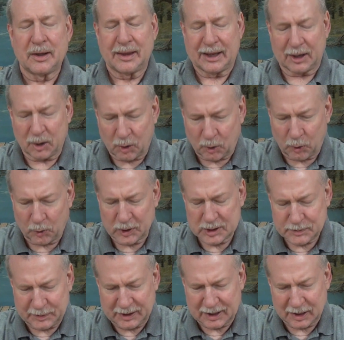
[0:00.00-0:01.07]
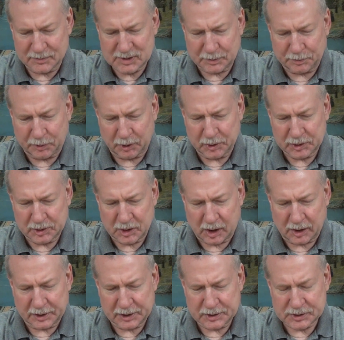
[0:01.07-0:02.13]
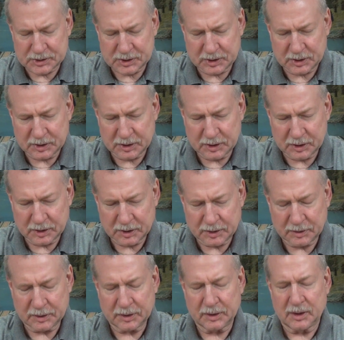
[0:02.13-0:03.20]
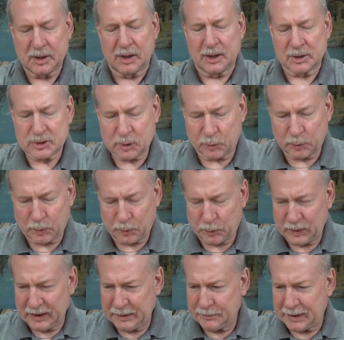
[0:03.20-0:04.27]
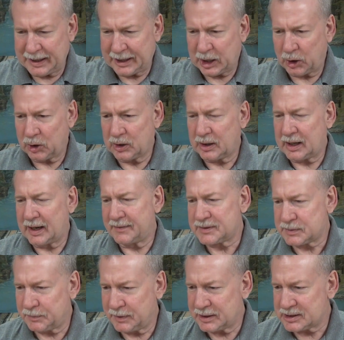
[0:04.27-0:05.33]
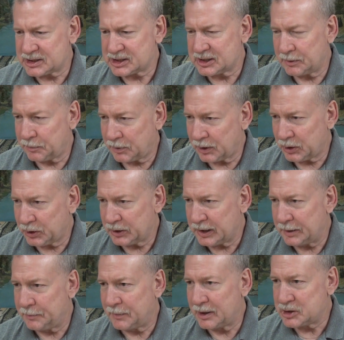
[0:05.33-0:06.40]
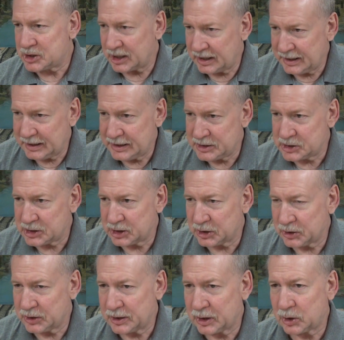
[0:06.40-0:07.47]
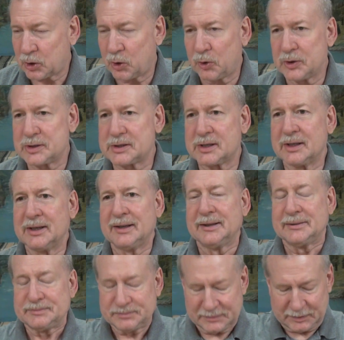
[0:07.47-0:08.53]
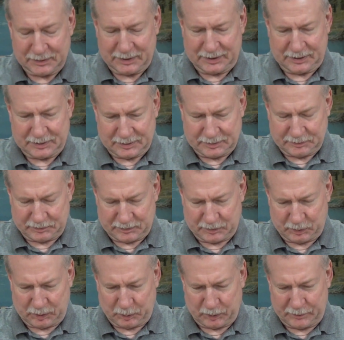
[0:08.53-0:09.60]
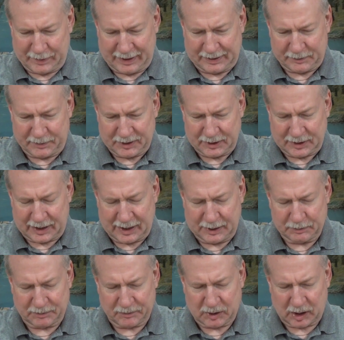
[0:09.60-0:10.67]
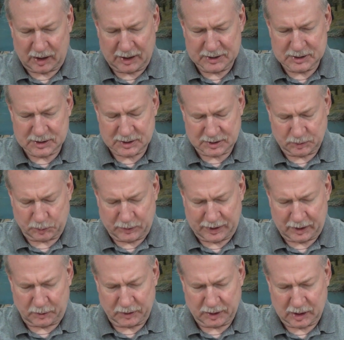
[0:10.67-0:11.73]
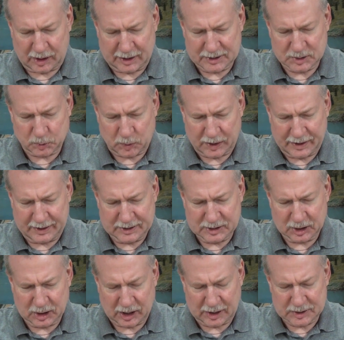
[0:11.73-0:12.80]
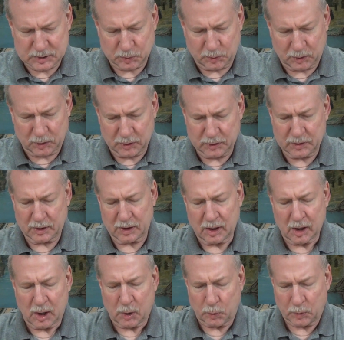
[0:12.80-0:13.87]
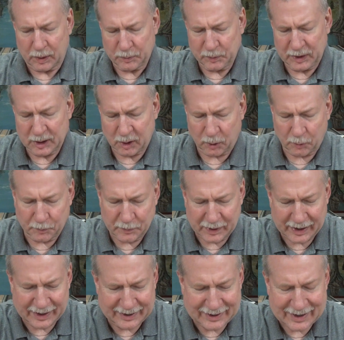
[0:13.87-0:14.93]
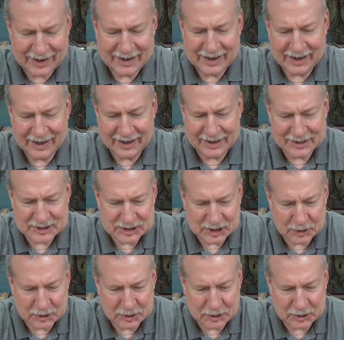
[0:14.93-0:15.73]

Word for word: That always becomes a burden on us. So we make our lives much simpler and much easier, and of course, uh, we, we make them in line with God's will and God's ways and God's word when we obey His